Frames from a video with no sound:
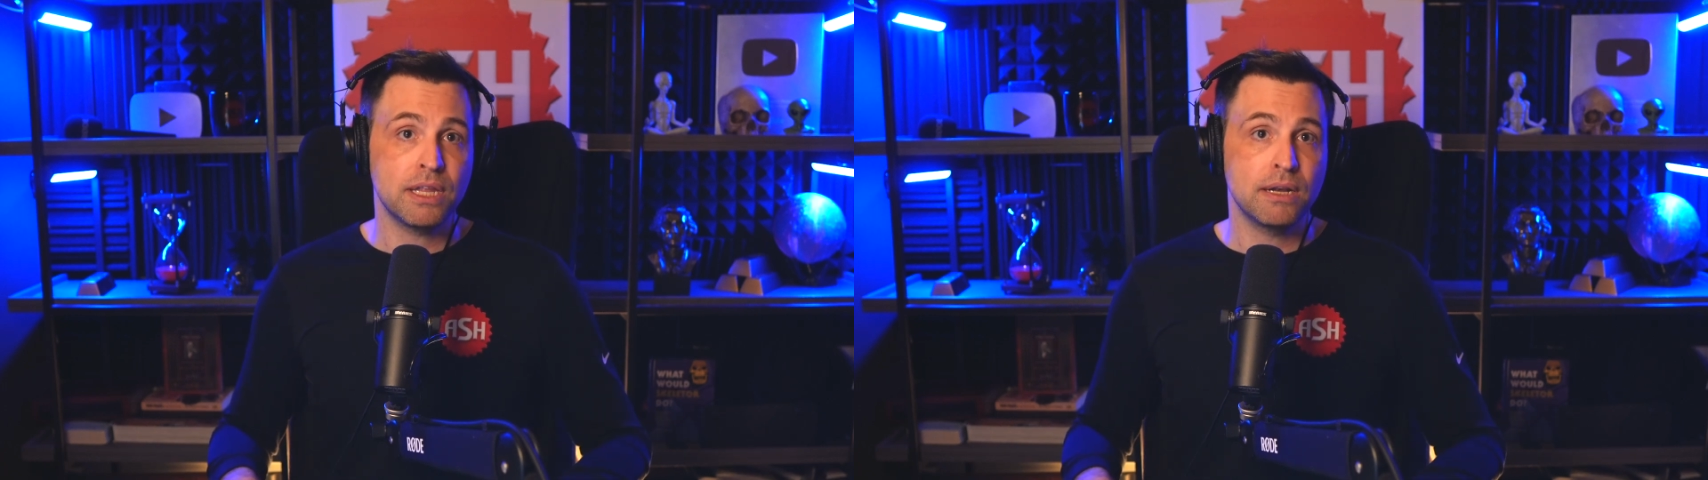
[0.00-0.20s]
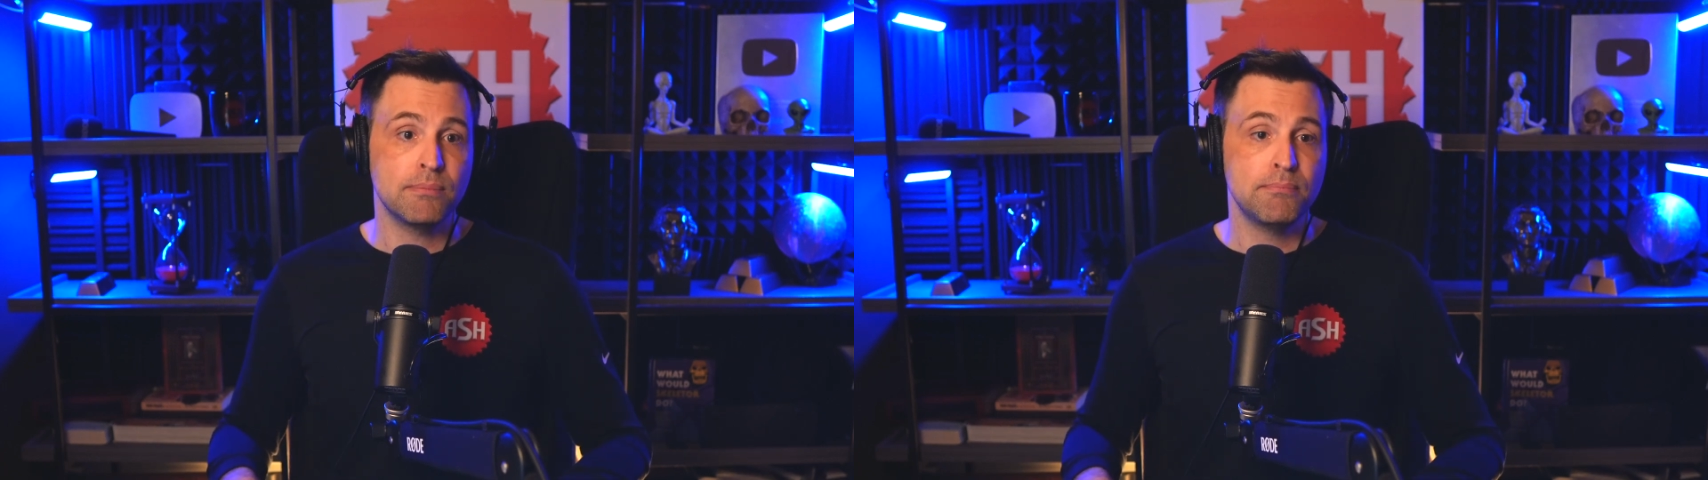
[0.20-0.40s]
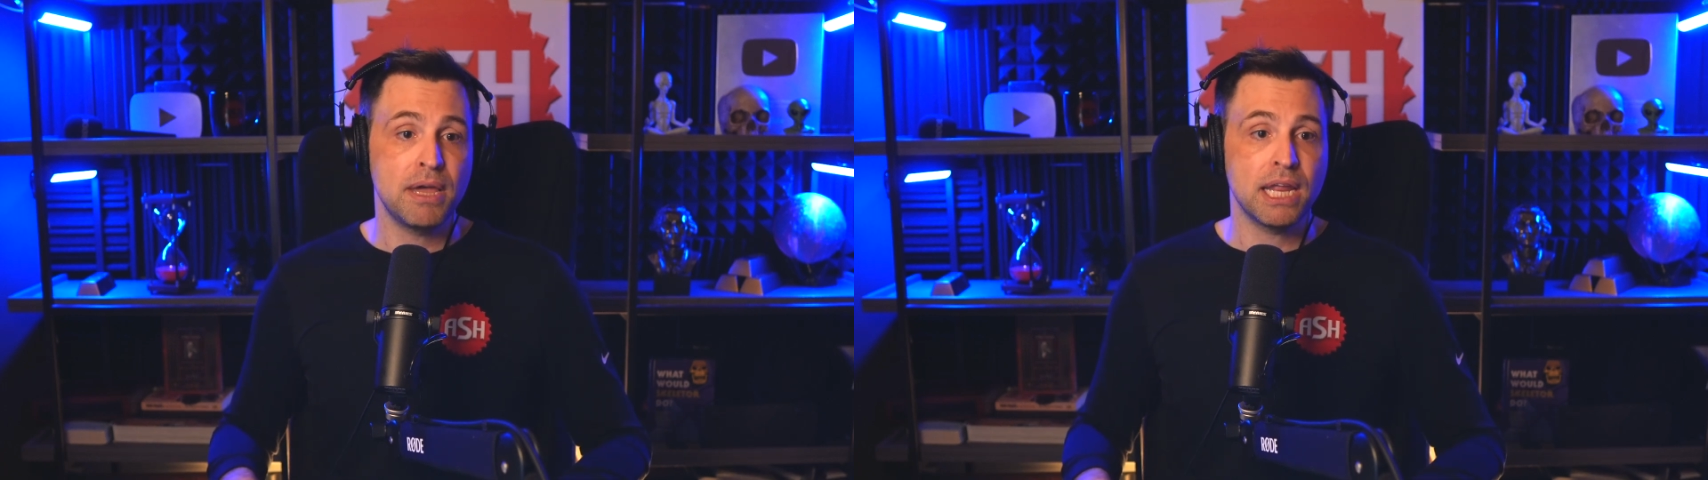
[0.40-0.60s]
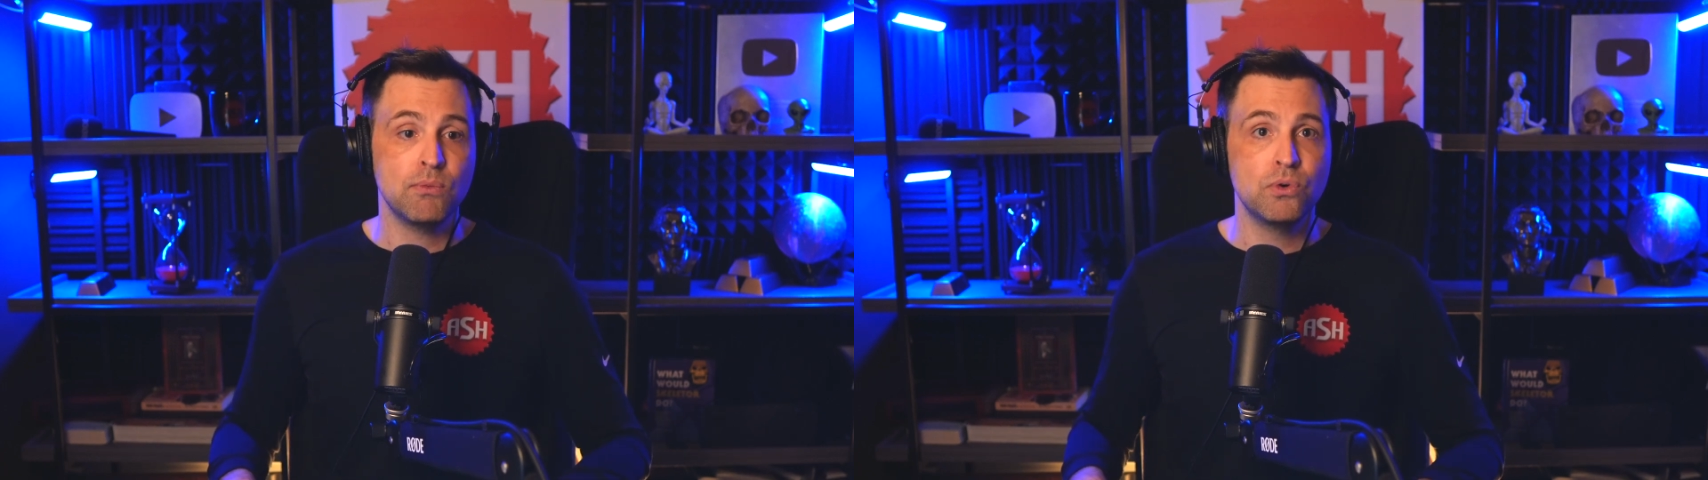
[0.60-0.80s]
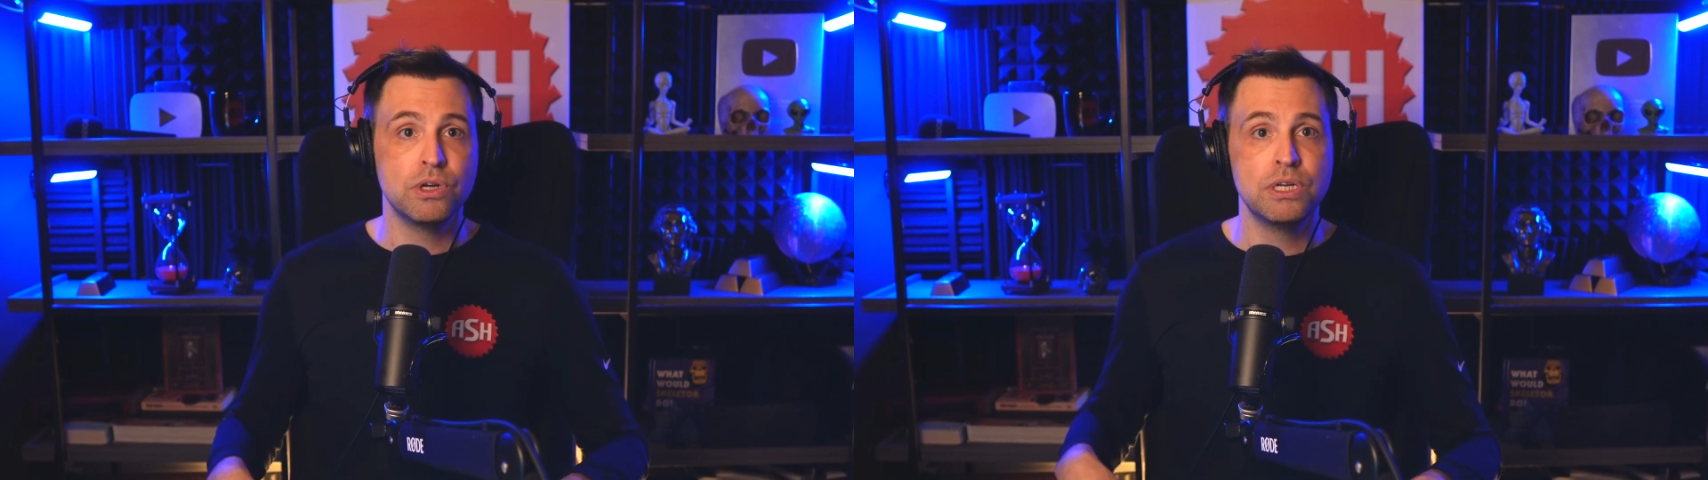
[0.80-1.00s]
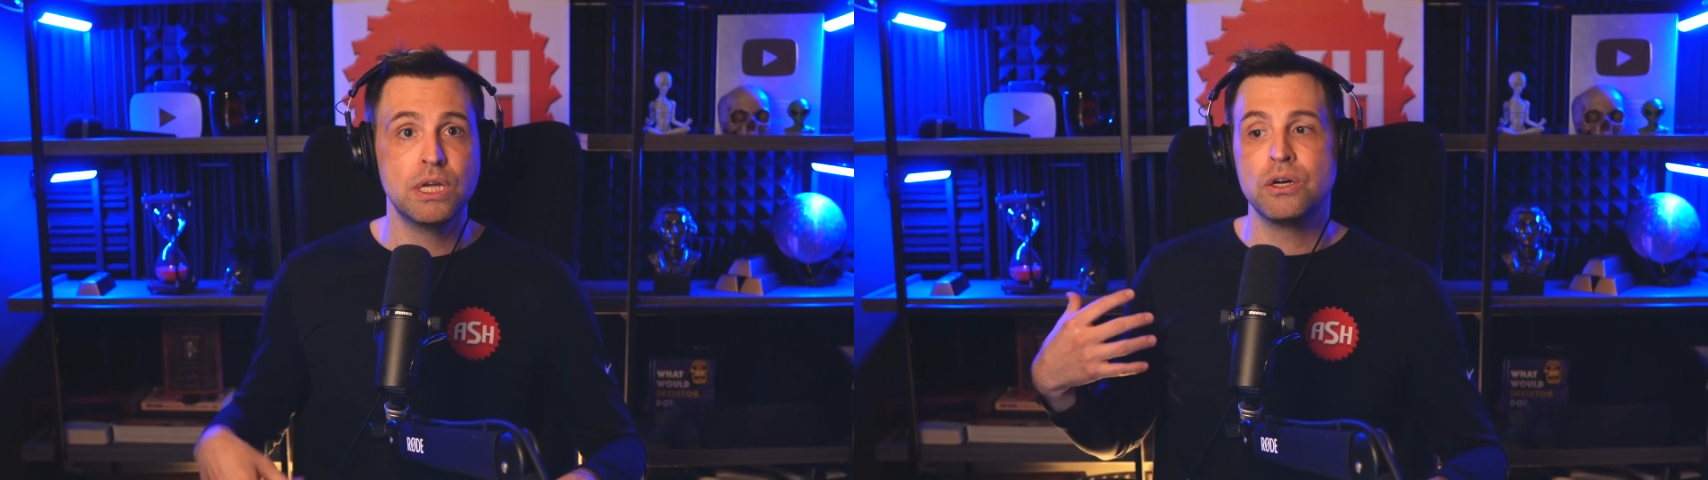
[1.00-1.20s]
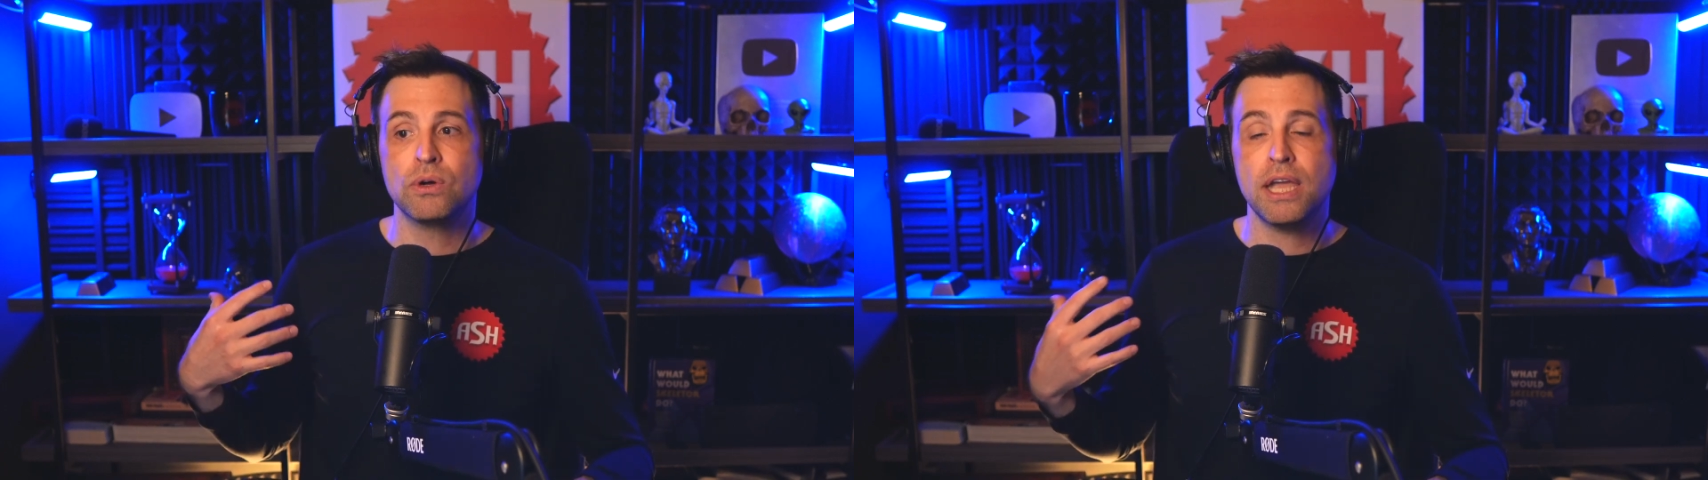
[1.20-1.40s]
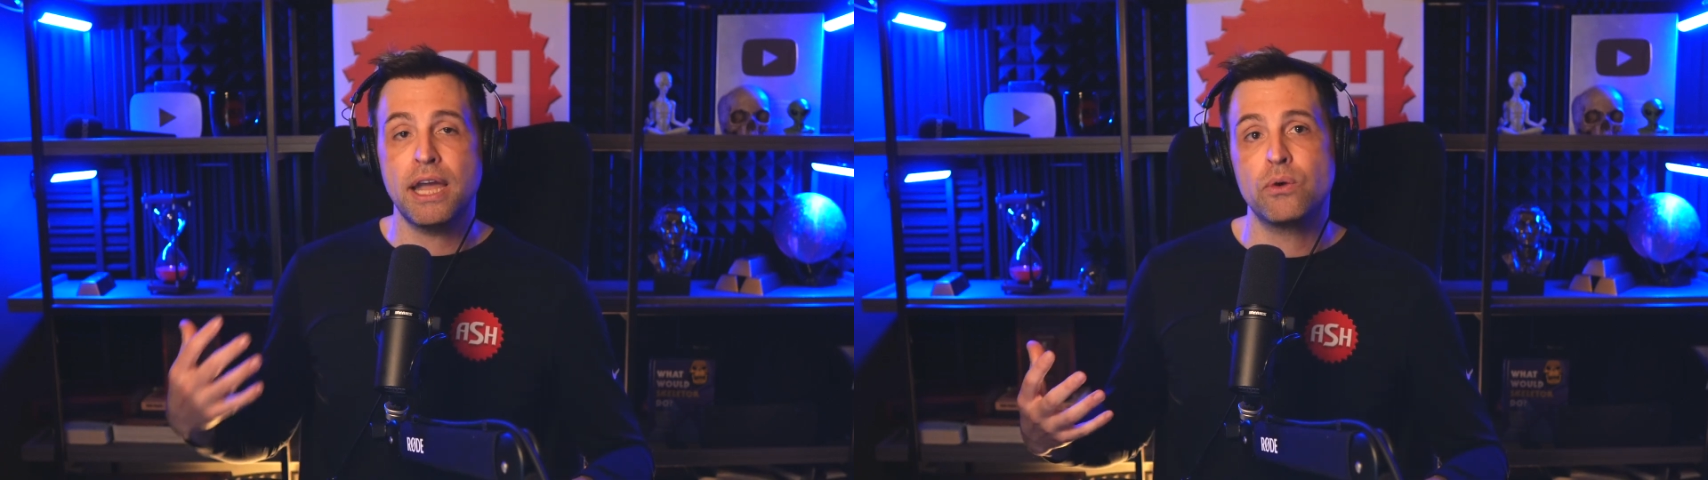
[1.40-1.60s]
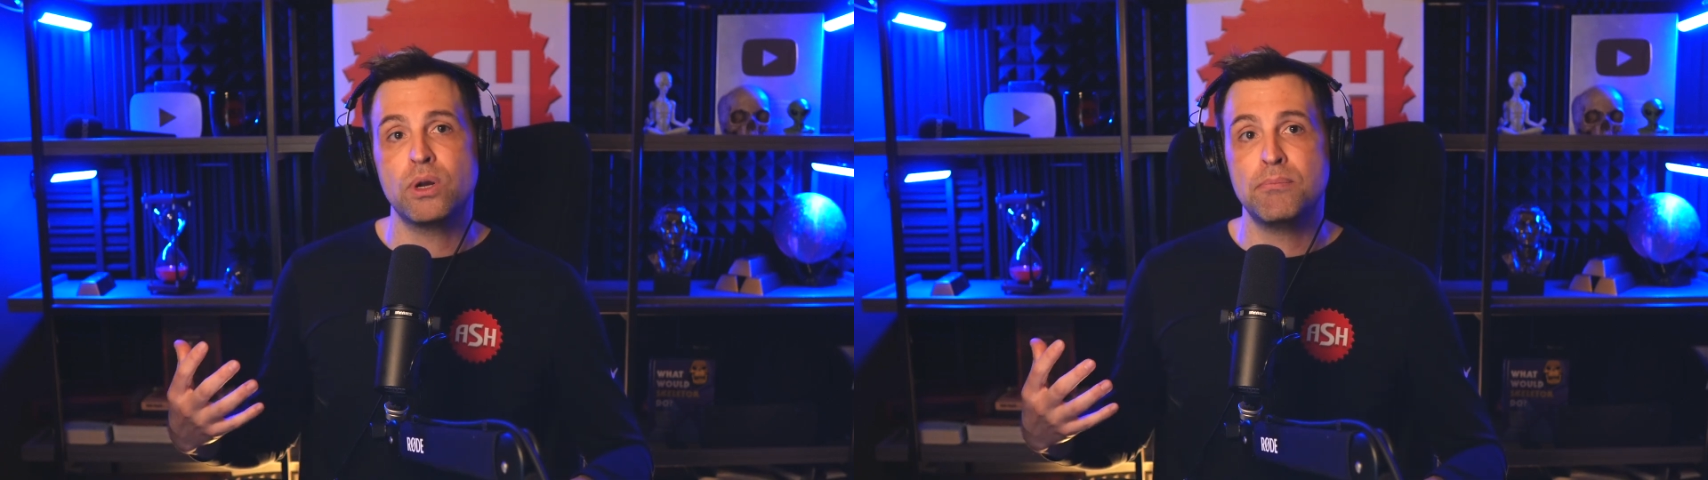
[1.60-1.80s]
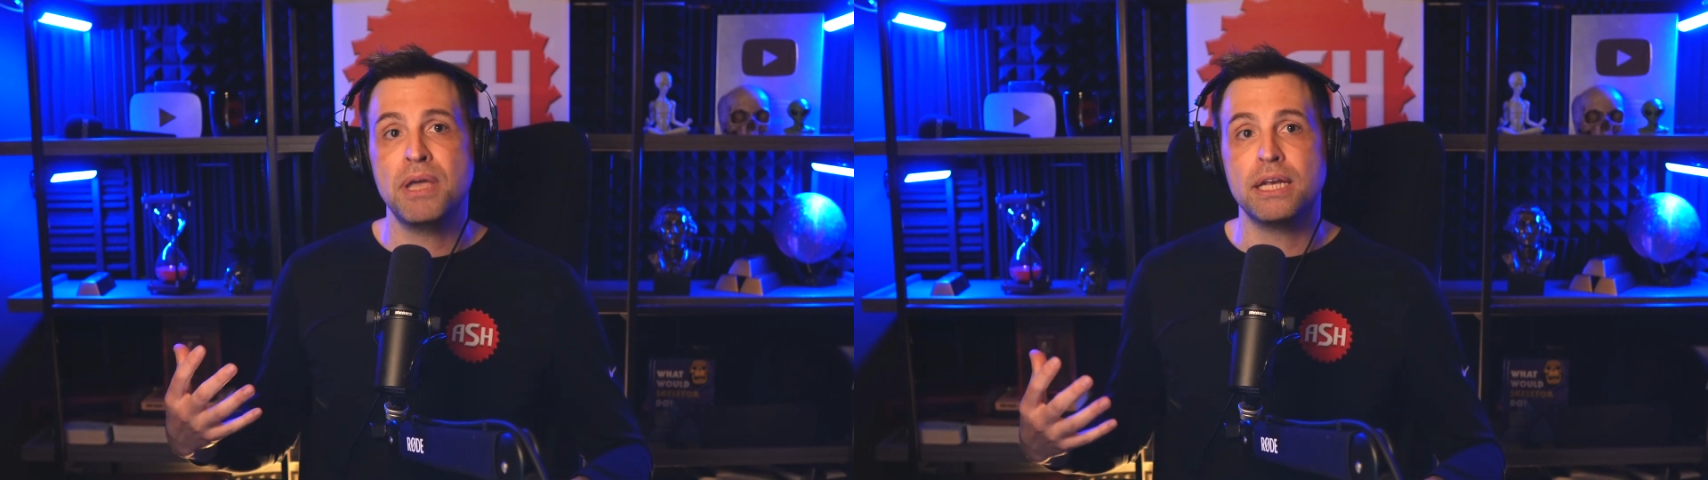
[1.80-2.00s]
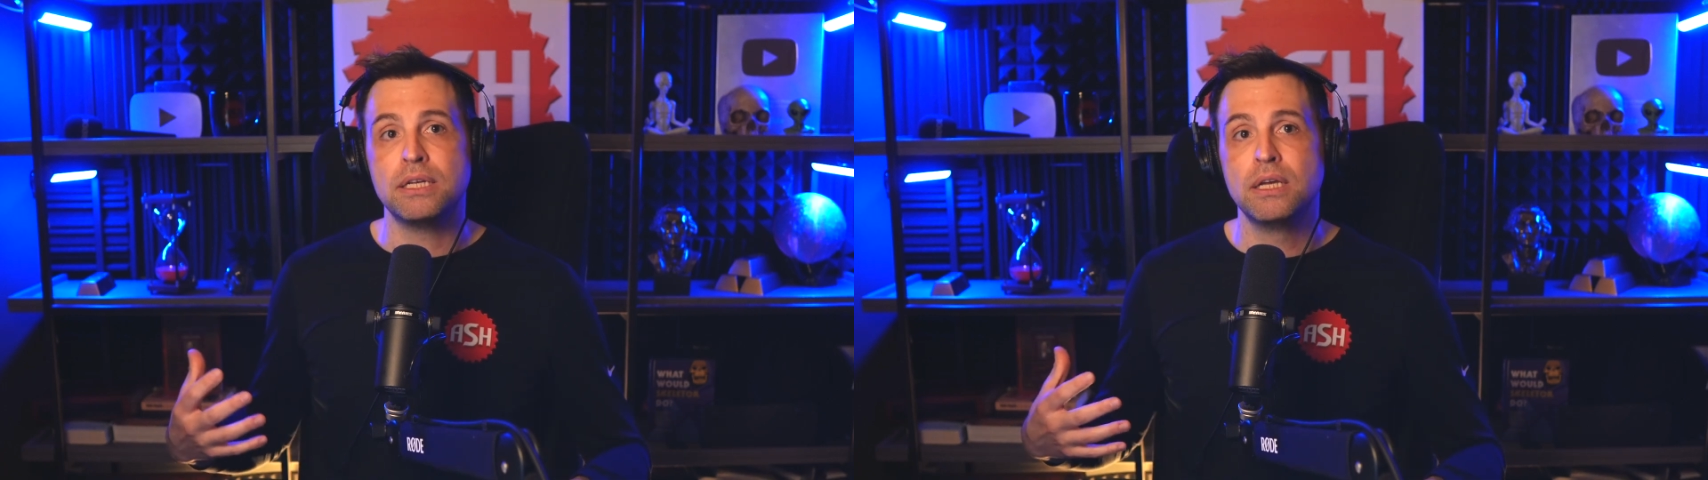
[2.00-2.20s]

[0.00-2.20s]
than many would, care to admit.